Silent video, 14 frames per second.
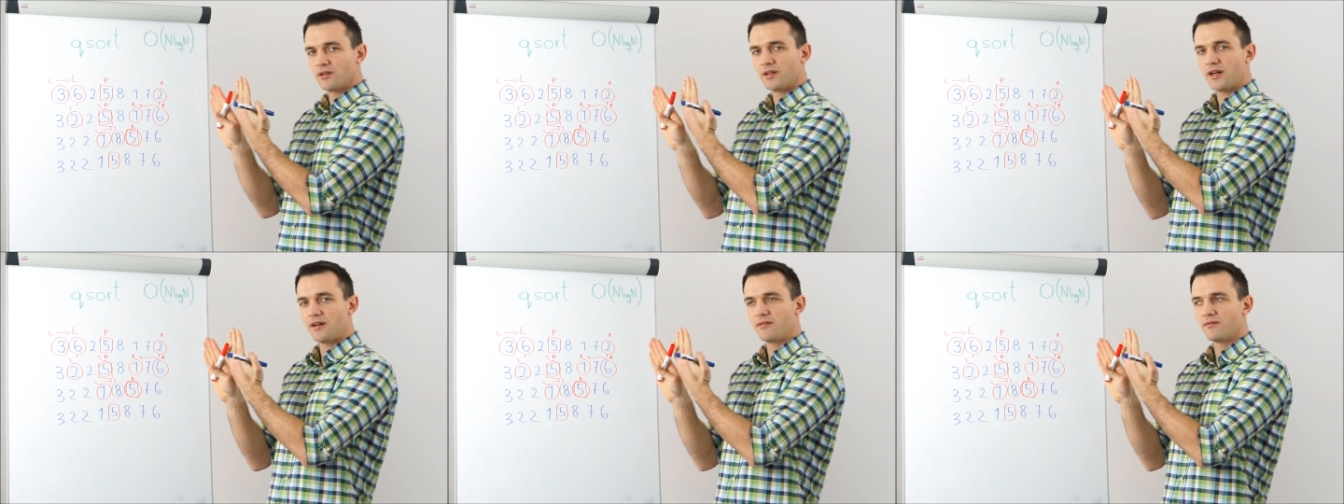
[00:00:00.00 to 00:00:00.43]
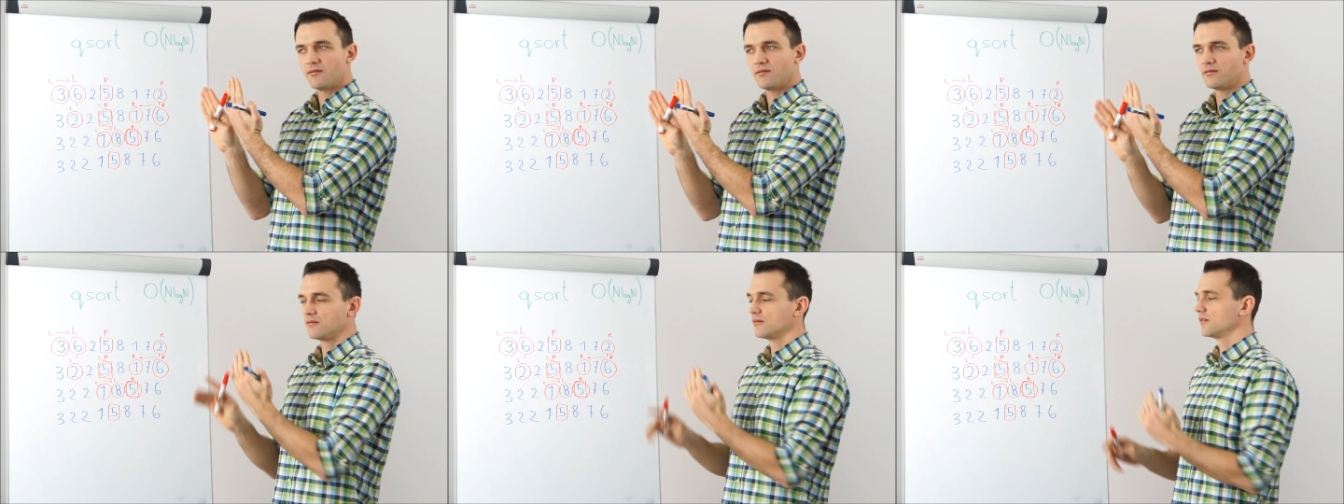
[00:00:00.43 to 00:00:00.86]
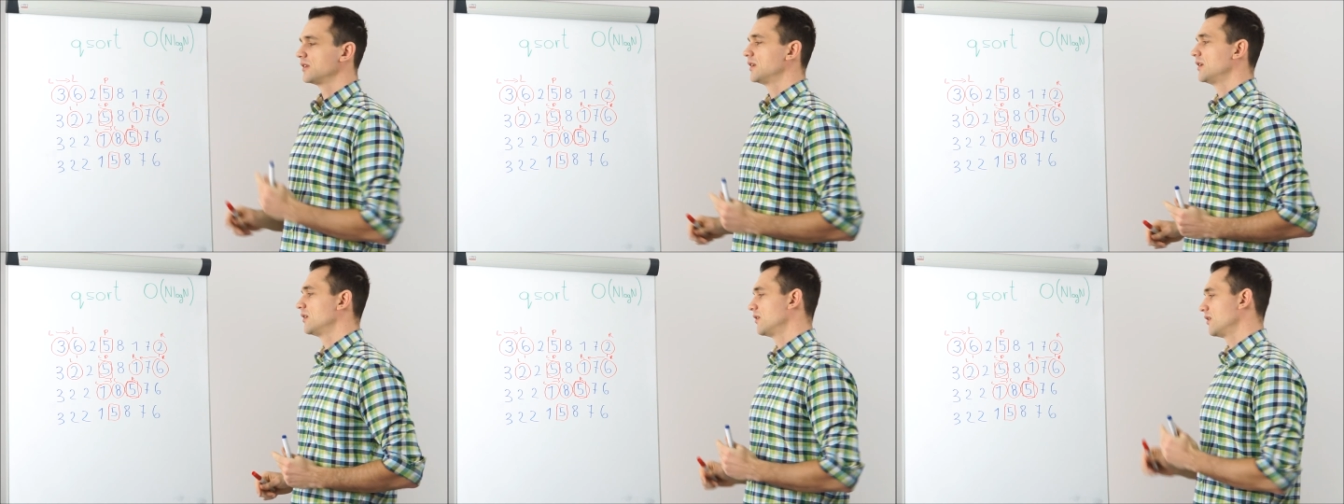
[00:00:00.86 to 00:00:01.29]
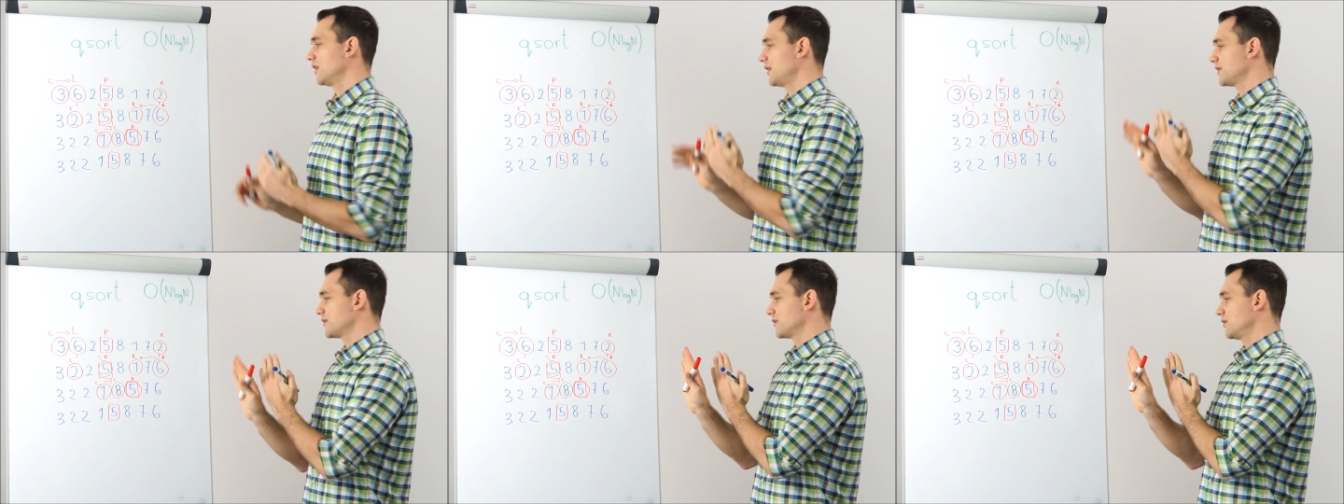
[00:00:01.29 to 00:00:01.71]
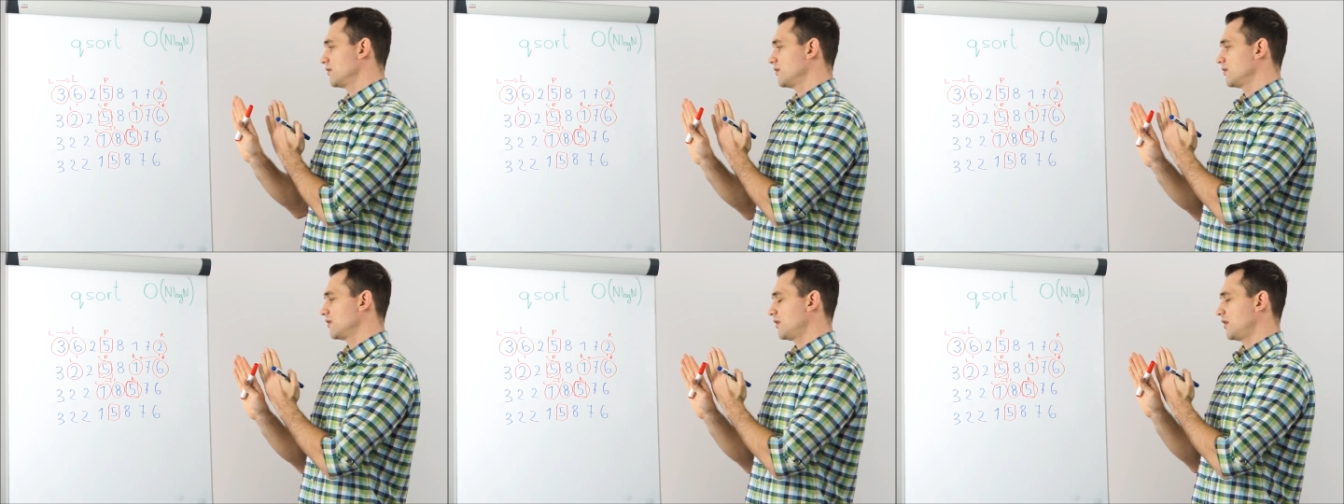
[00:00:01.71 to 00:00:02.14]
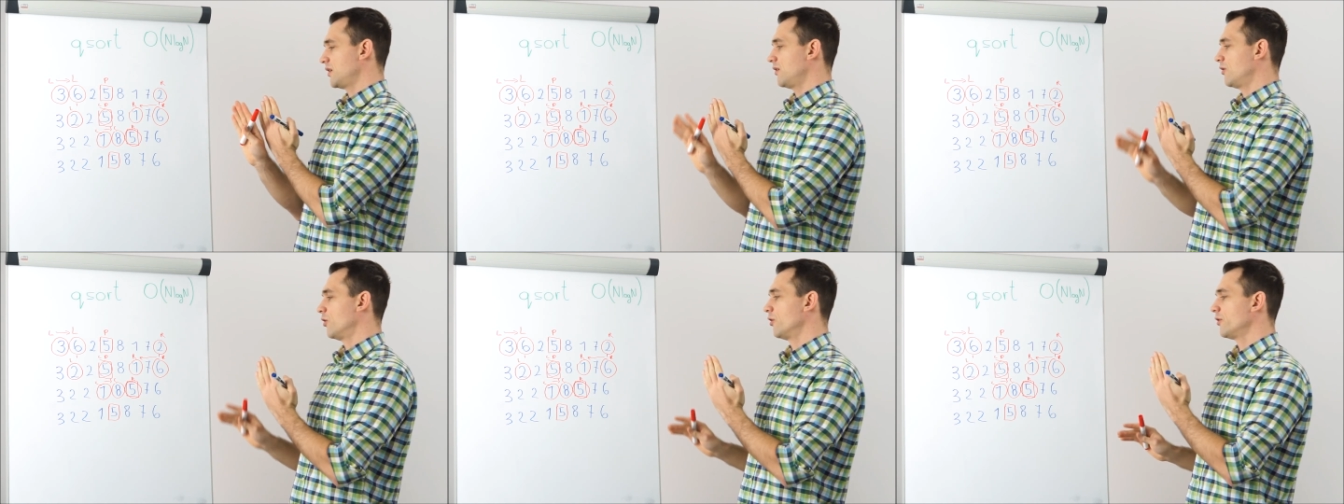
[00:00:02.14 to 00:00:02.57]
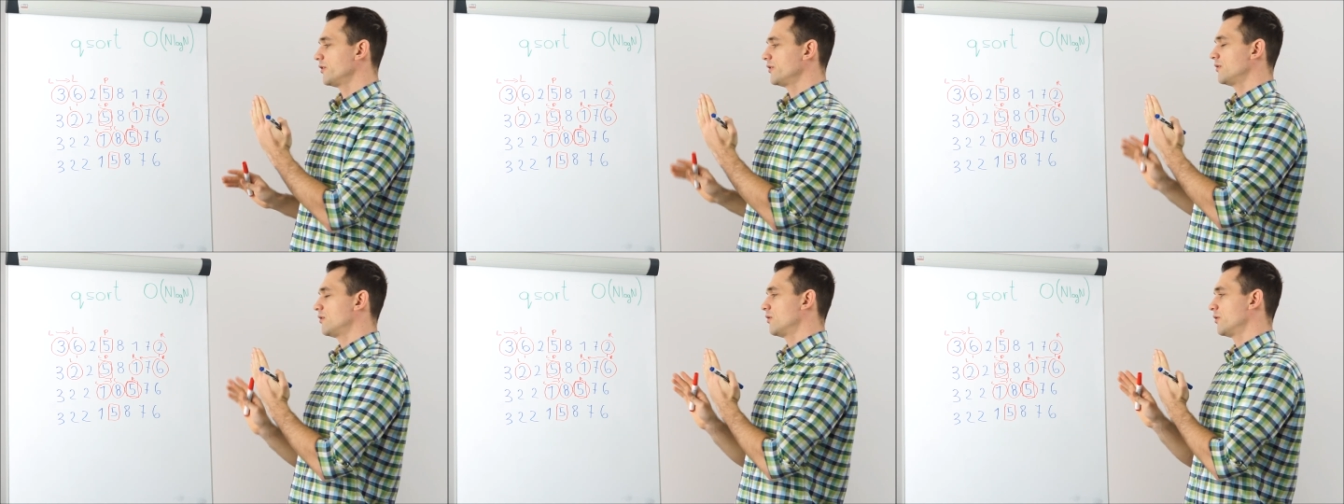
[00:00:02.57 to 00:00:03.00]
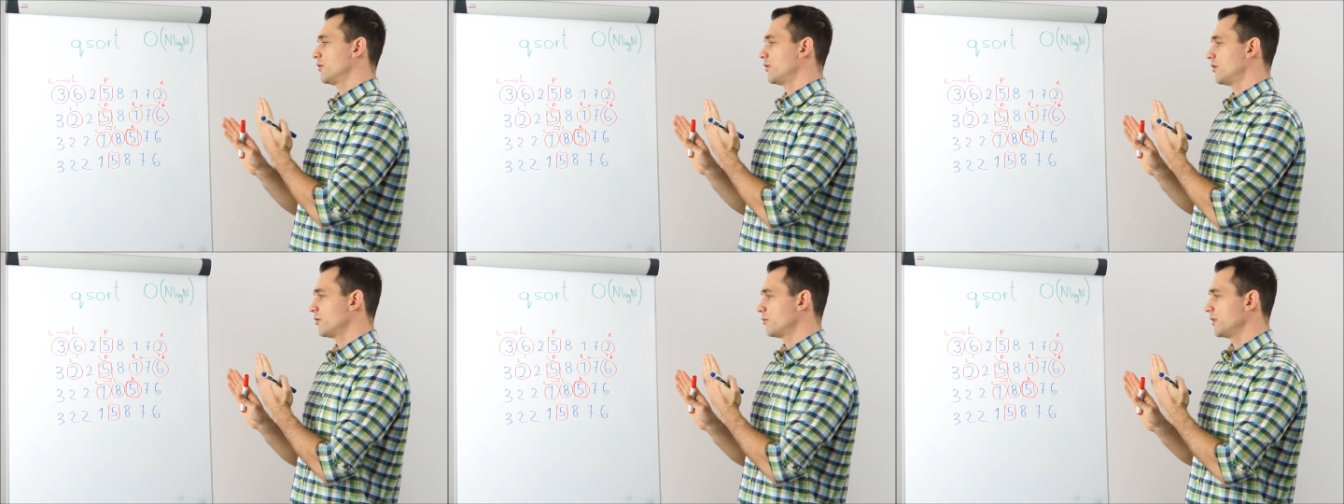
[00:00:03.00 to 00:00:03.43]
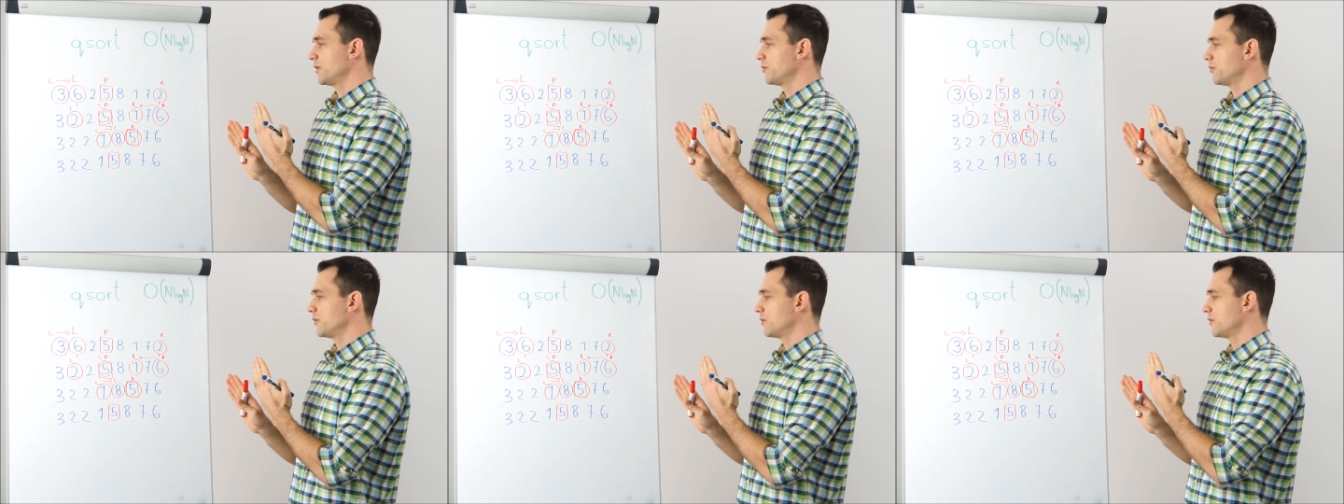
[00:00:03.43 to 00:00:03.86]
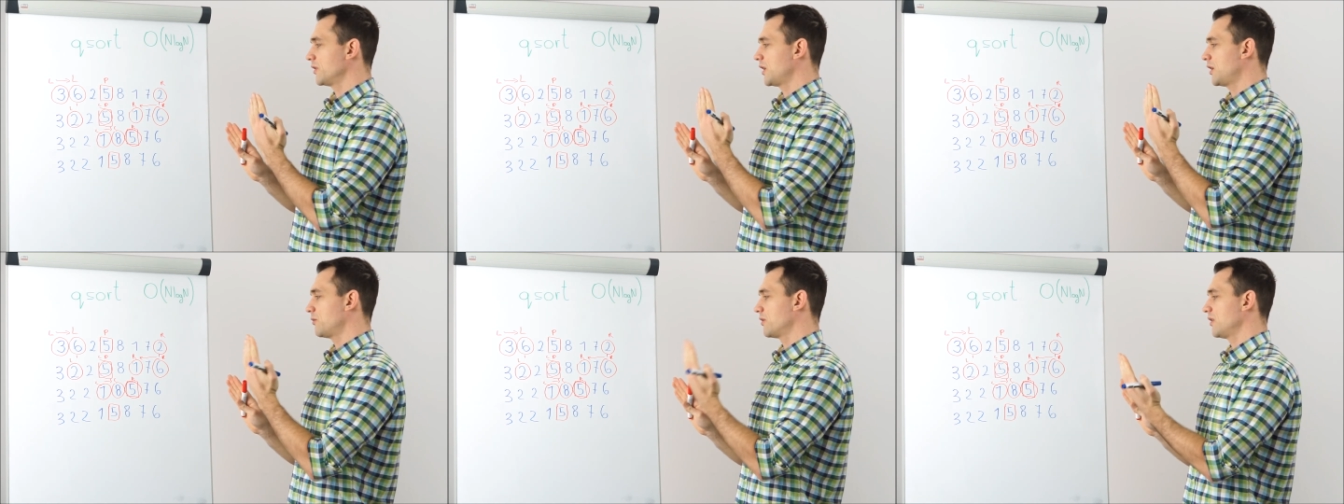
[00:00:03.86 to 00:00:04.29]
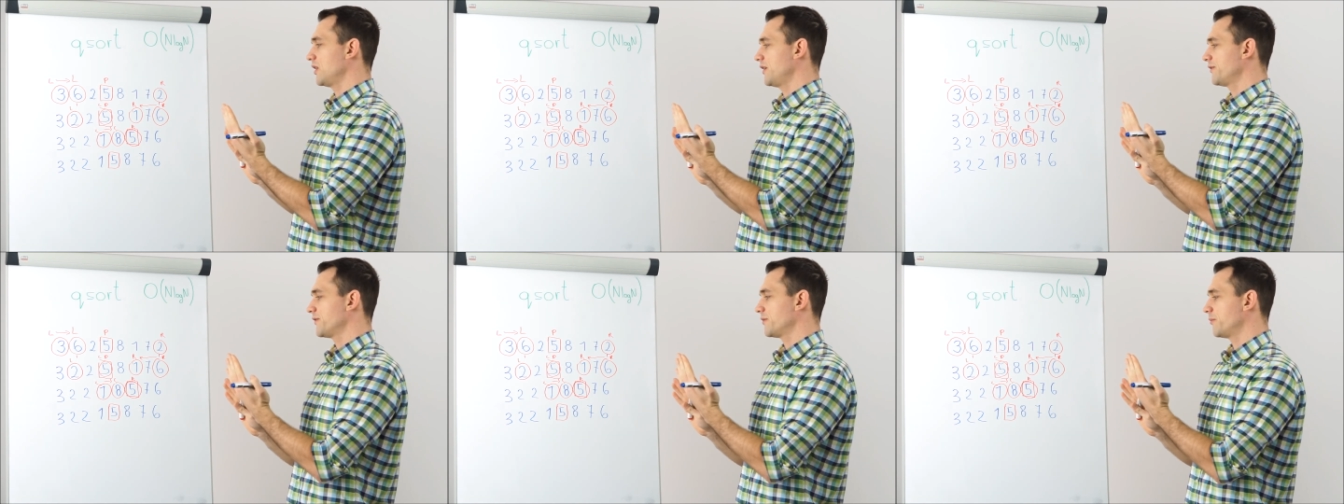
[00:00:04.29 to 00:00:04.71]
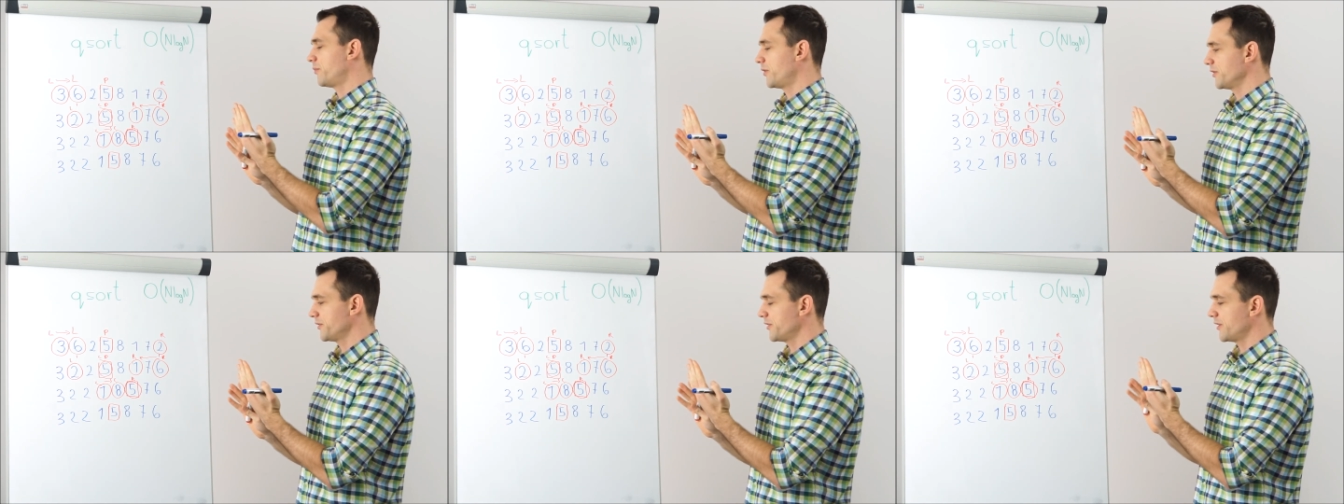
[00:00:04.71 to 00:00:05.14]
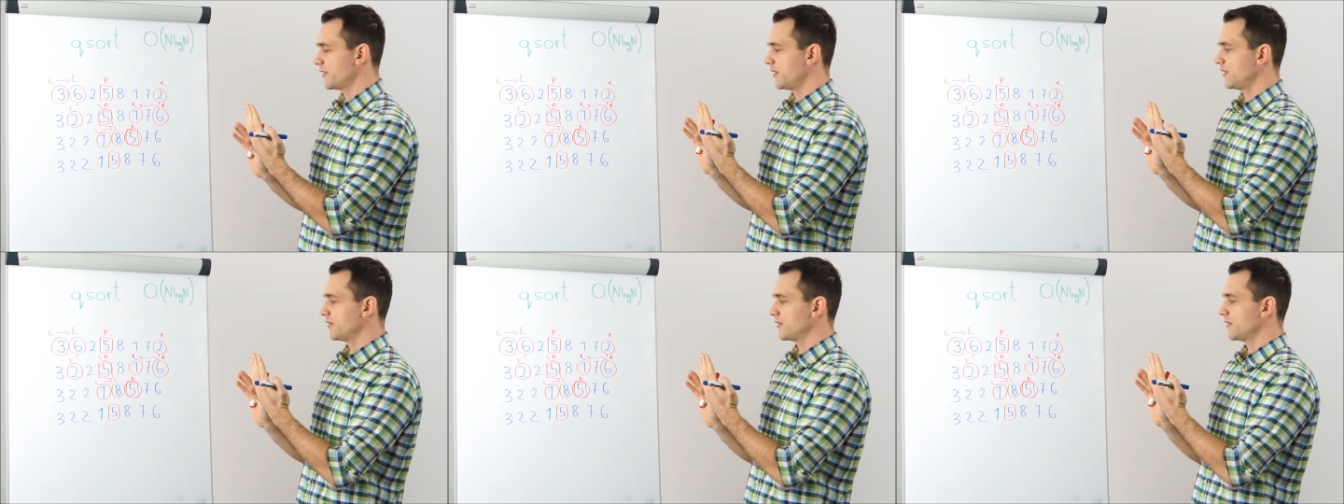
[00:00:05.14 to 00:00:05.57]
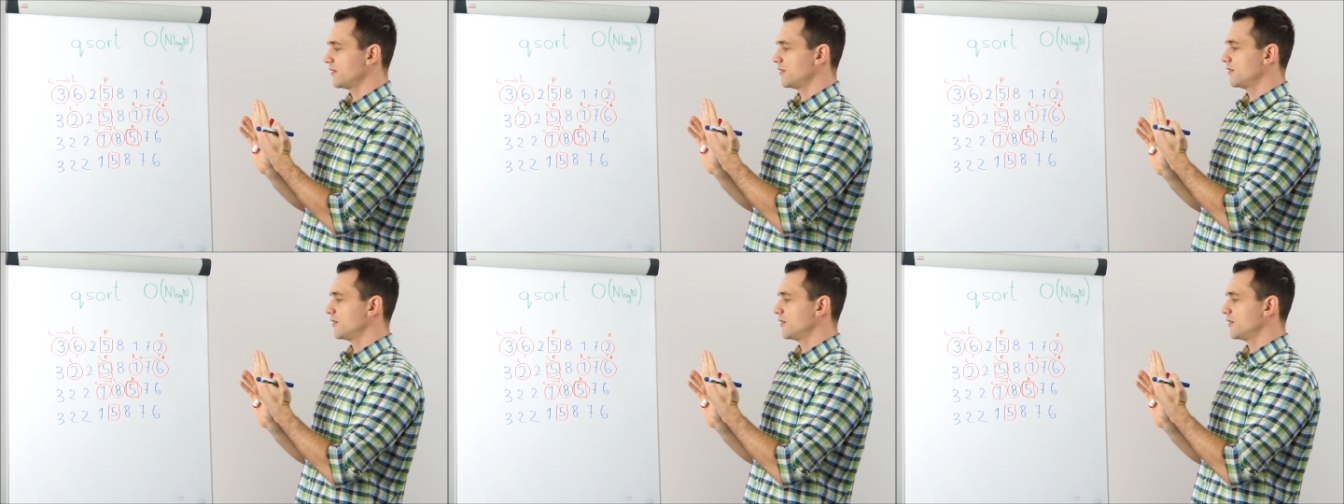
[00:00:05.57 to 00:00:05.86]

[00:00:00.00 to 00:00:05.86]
Yeah, or when our left pointer and